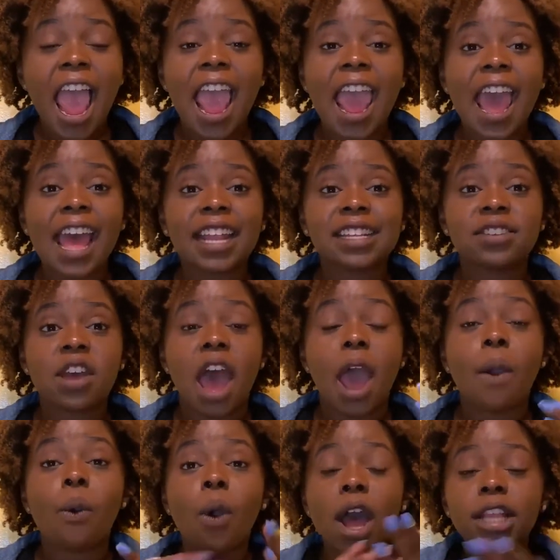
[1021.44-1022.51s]
and
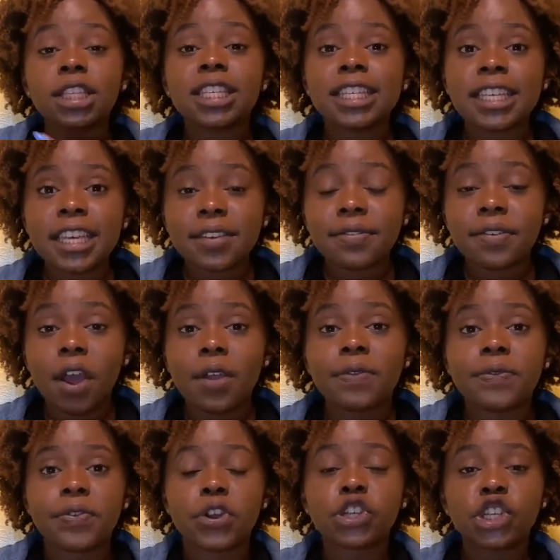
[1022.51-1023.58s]
I want to give
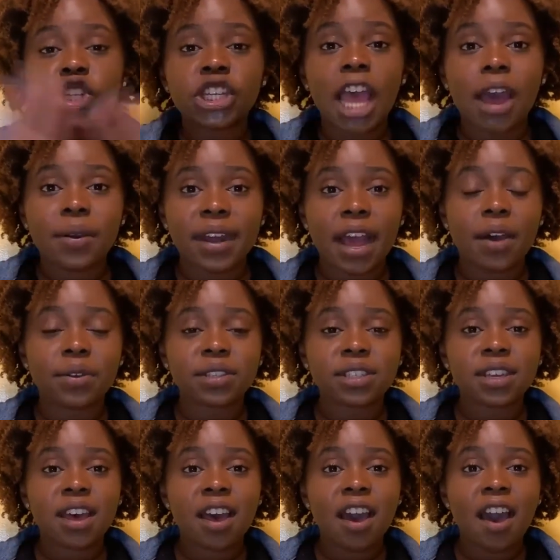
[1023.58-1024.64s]
our first shout
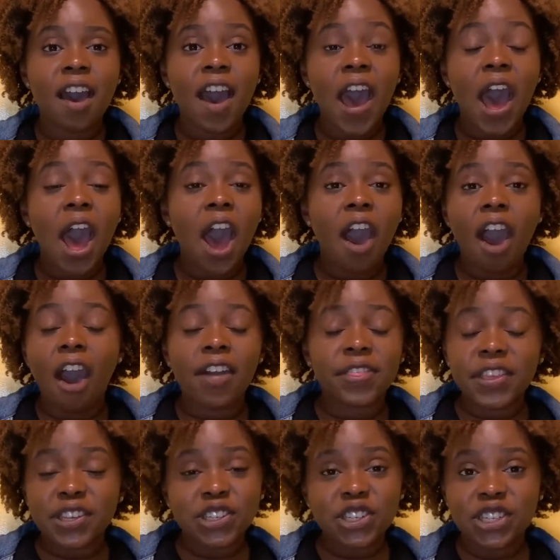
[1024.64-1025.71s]
out
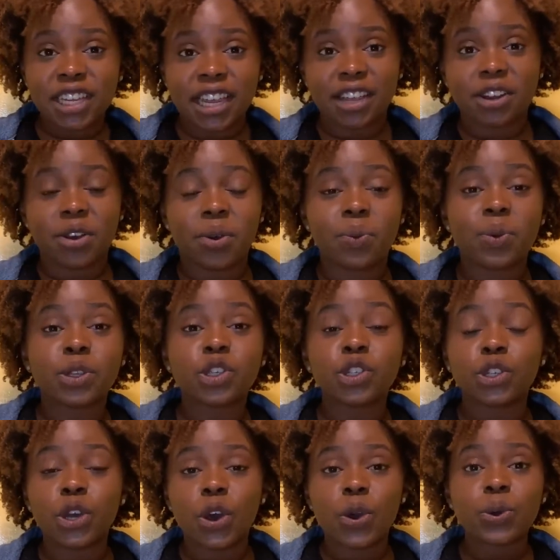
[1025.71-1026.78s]
on this channel,
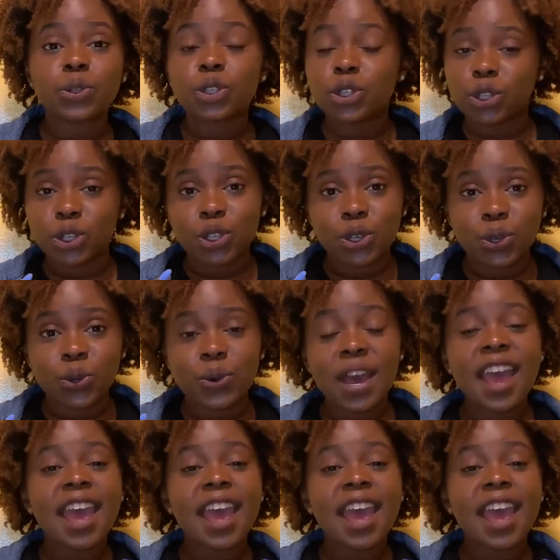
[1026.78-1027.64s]
which goes to